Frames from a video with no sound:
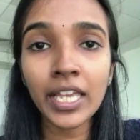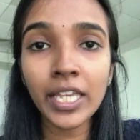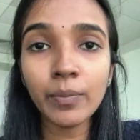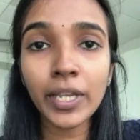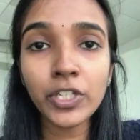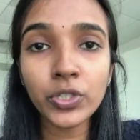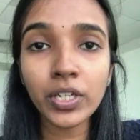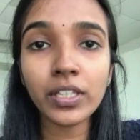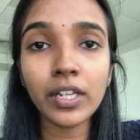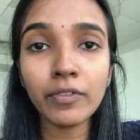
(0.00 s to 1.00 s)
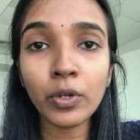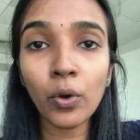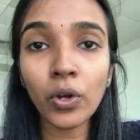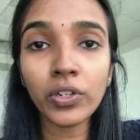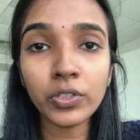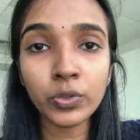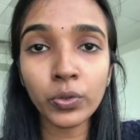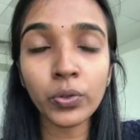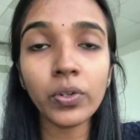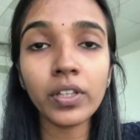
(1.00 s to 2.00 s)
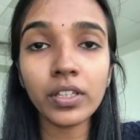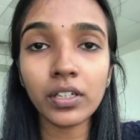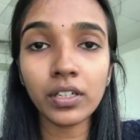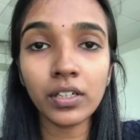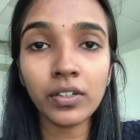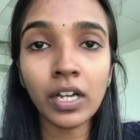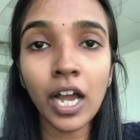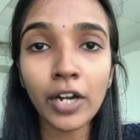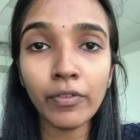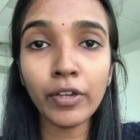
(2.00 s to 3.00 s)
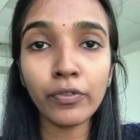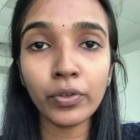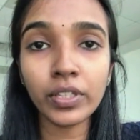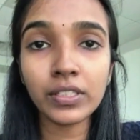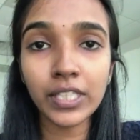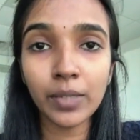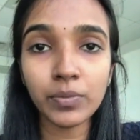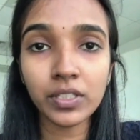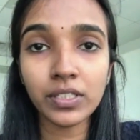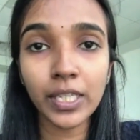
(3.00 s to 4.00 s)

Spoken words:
he made sure that we all draw the hardware for the same